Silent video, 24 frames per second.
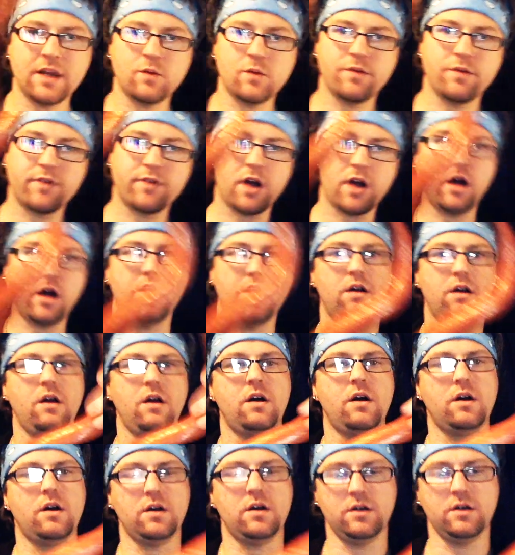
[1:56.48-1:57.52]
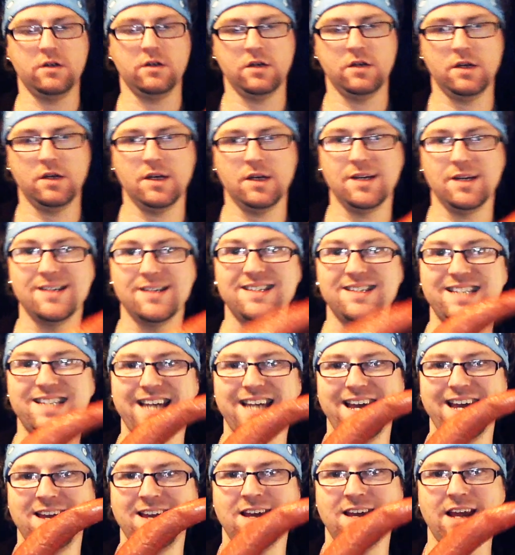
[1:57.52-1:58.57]
we've got our
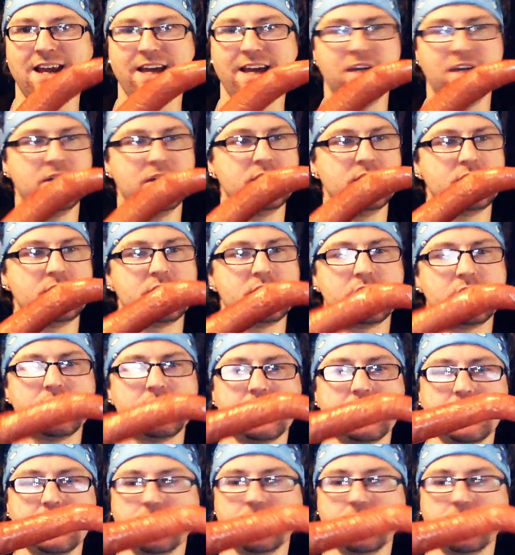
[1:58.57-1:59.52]
10 layers